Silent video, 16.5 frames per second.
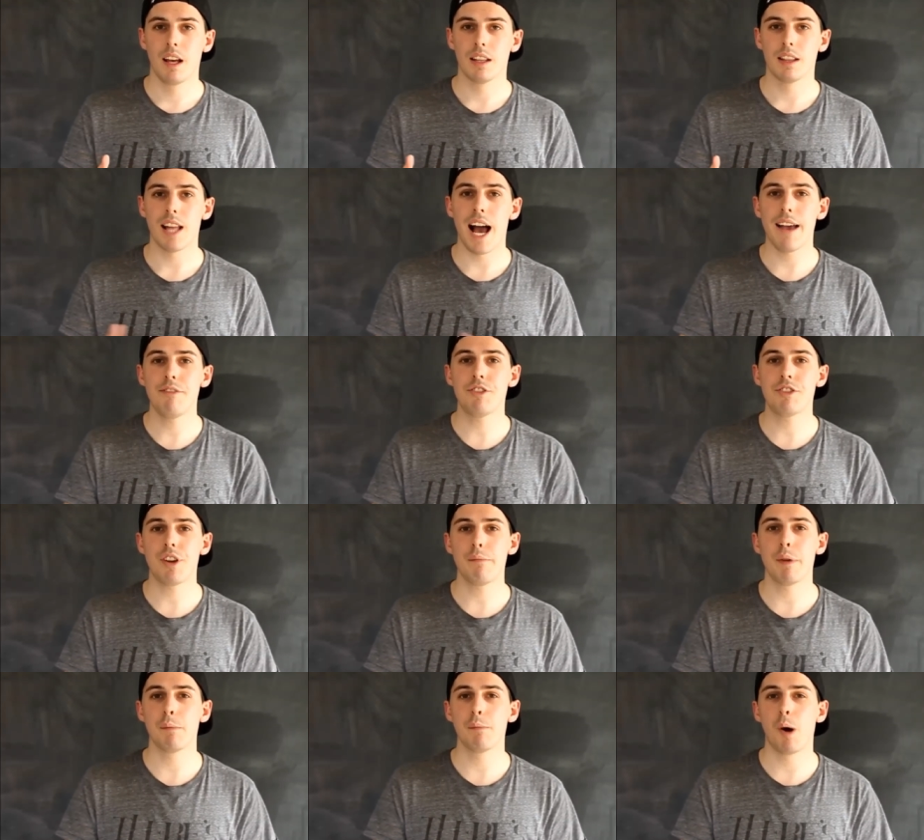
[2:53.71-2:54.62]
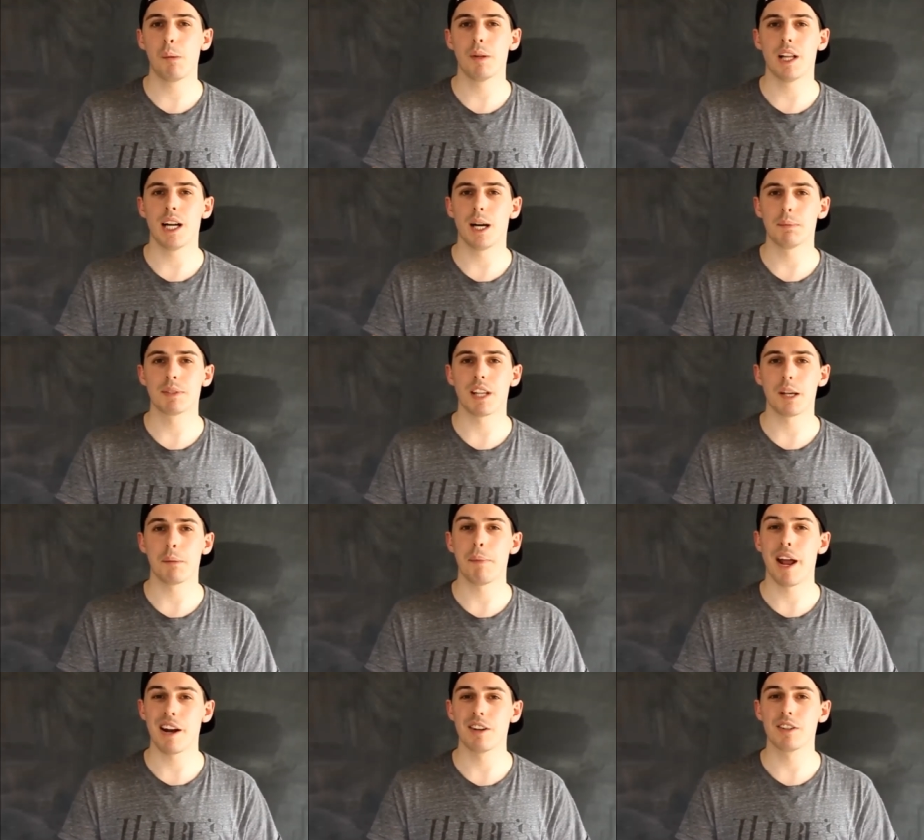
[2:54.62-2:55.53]
live streaming mobile apps
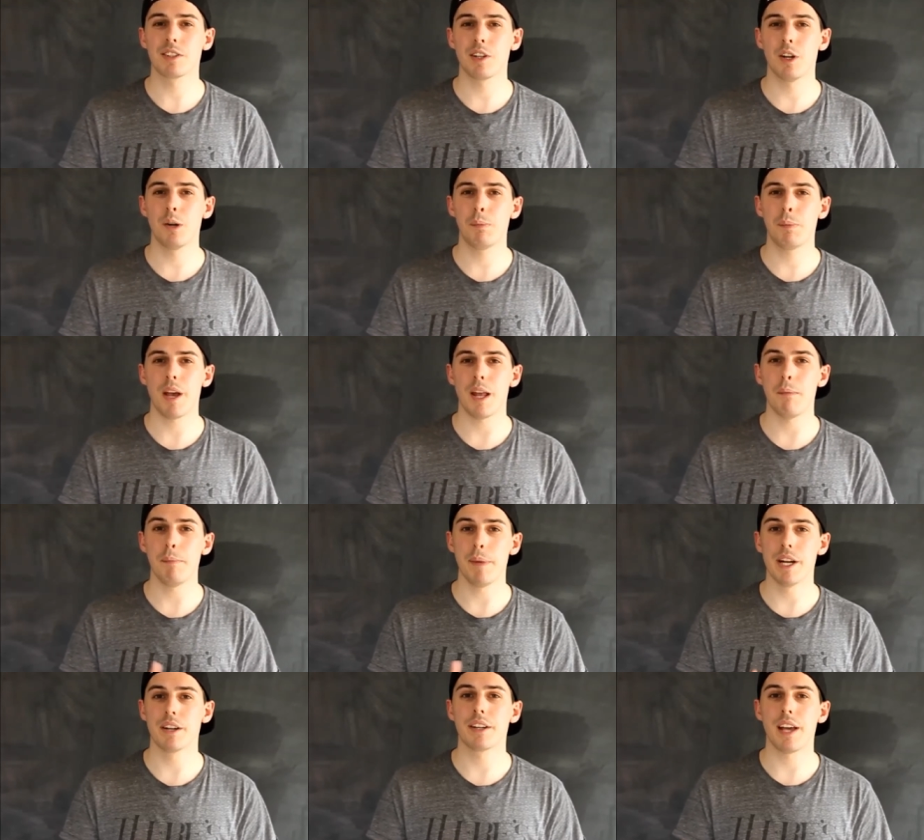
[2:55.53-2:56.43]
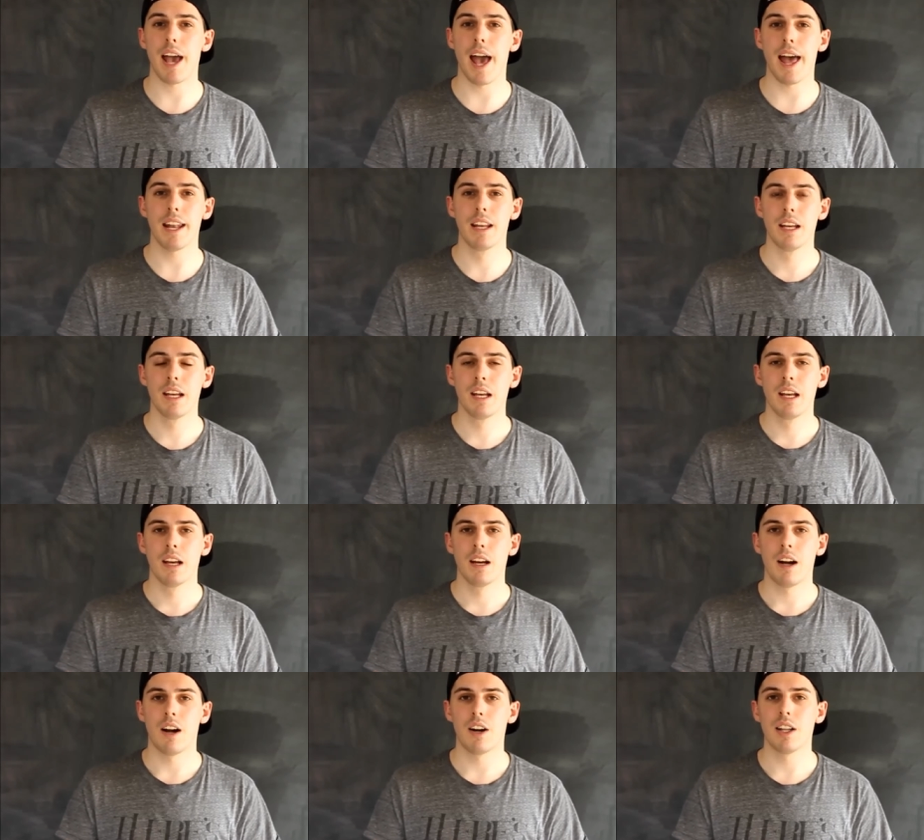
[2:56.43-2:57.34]
like Periscope and Meerkat
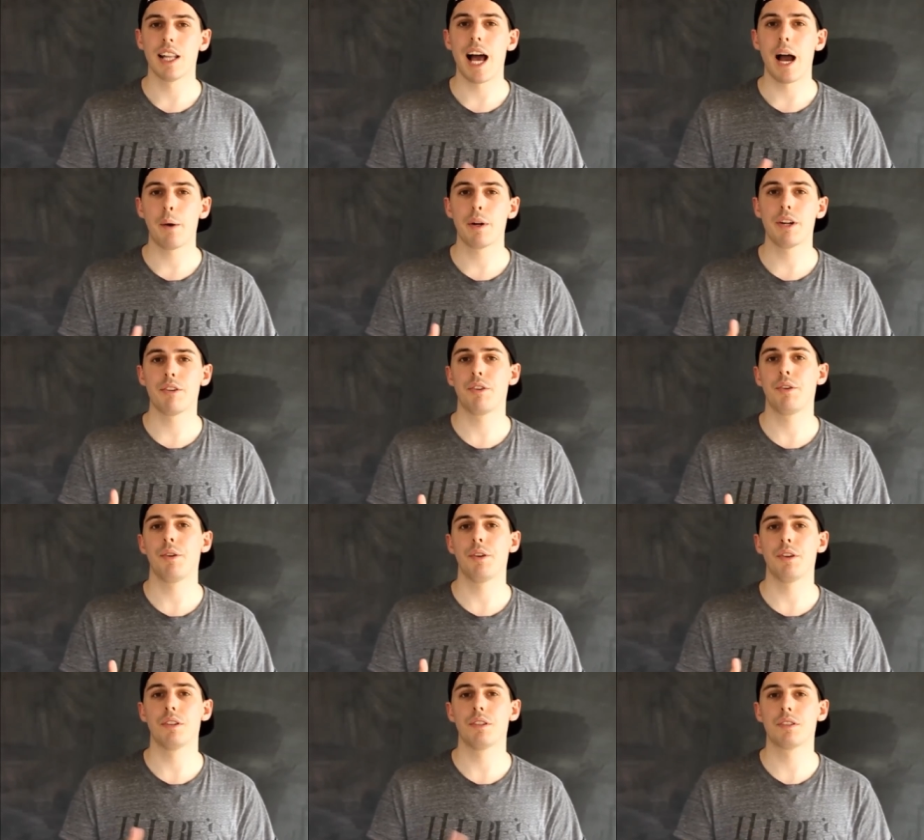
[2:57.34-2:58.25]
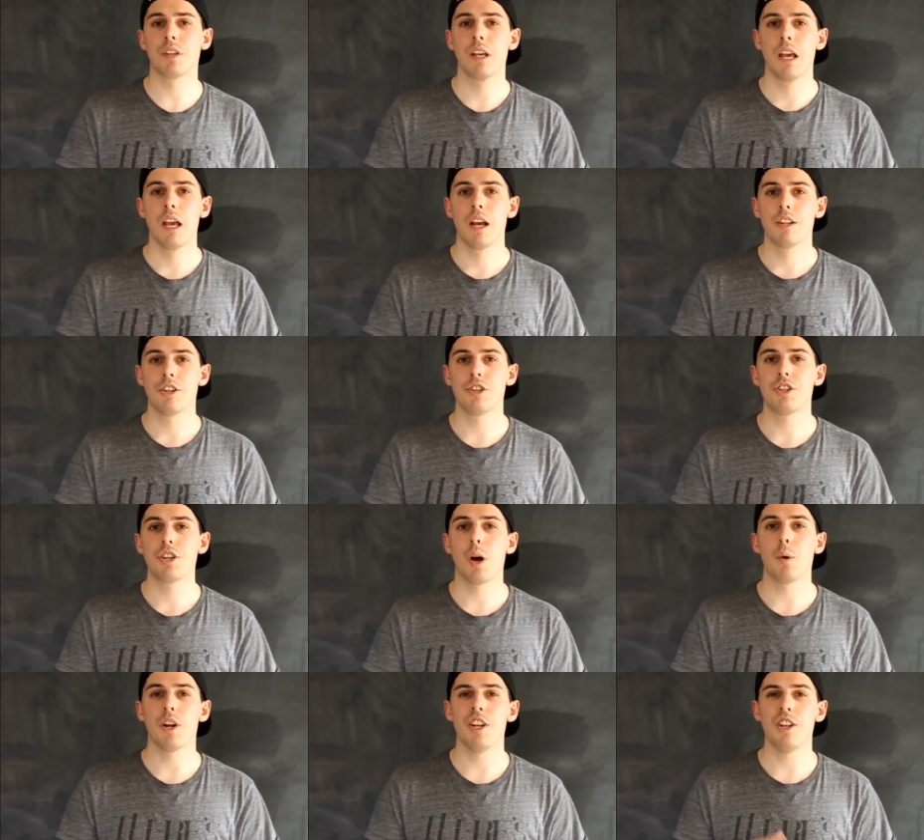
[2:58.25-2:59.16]
are allowing recruiters to
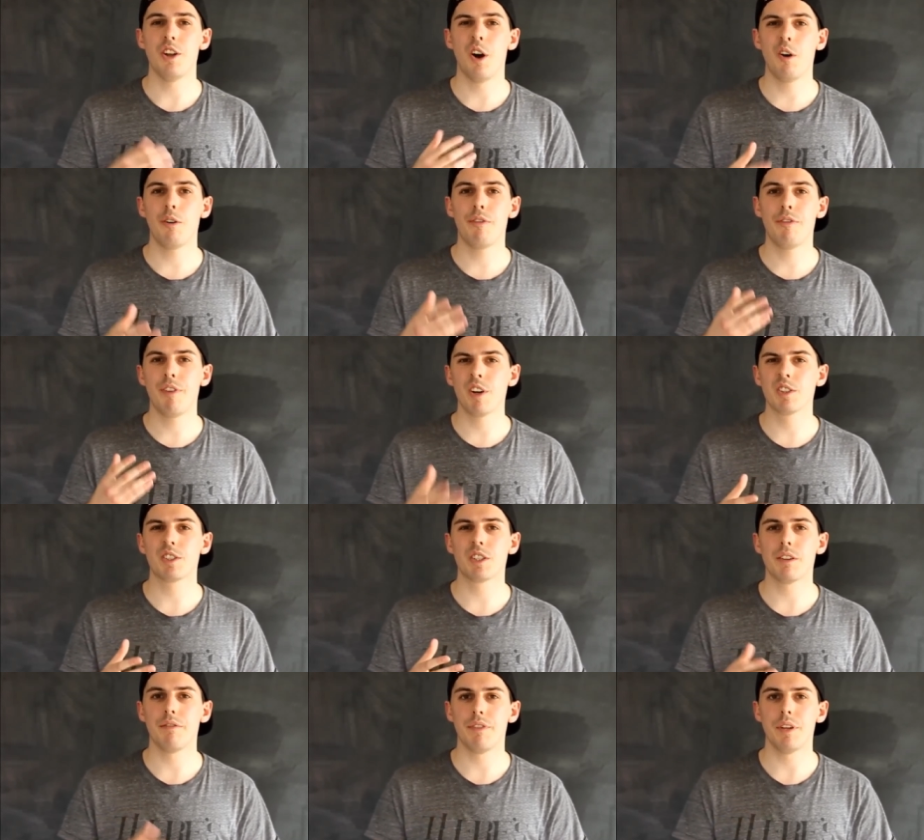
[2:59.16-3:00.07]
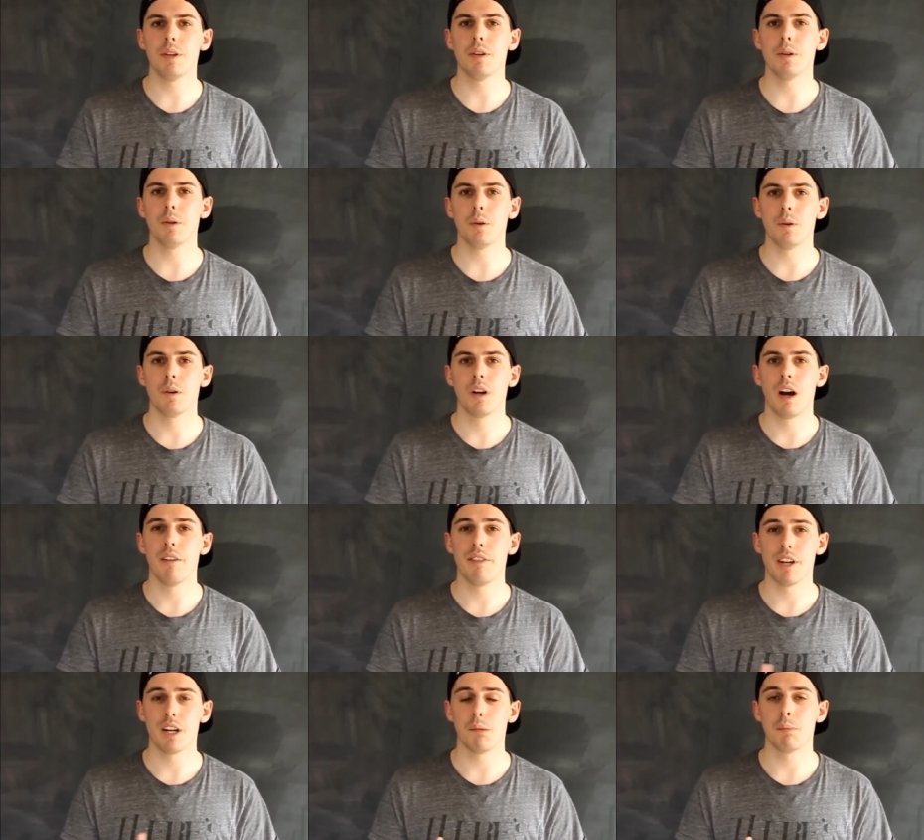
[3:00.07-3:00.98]
show a no filter view
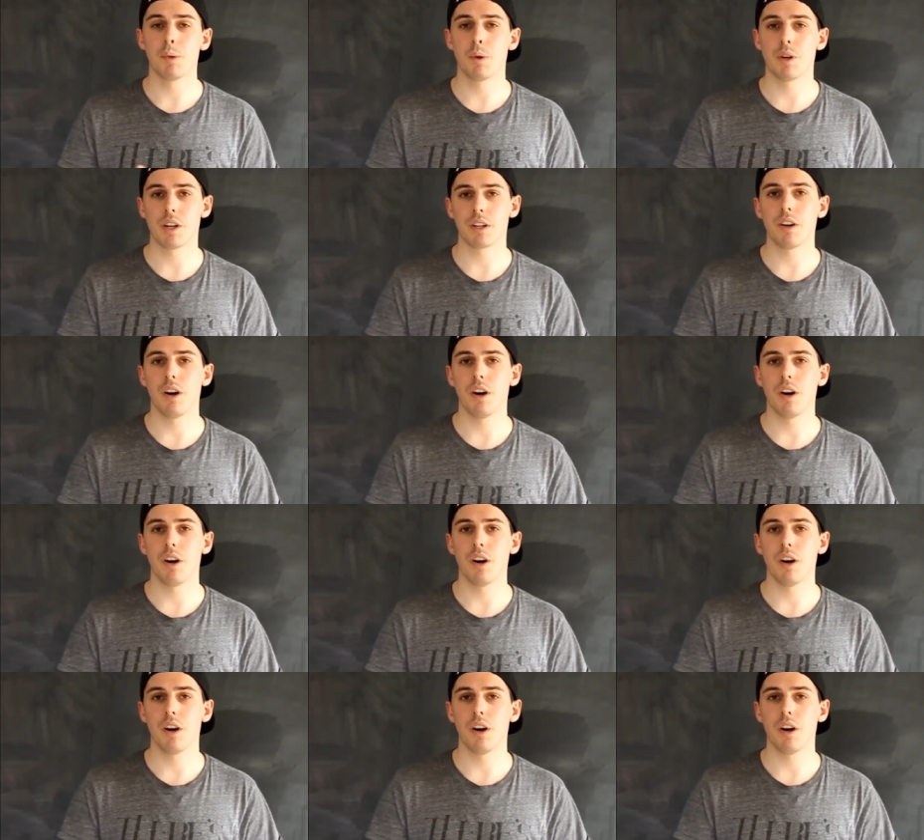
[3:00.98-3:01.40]
of their employer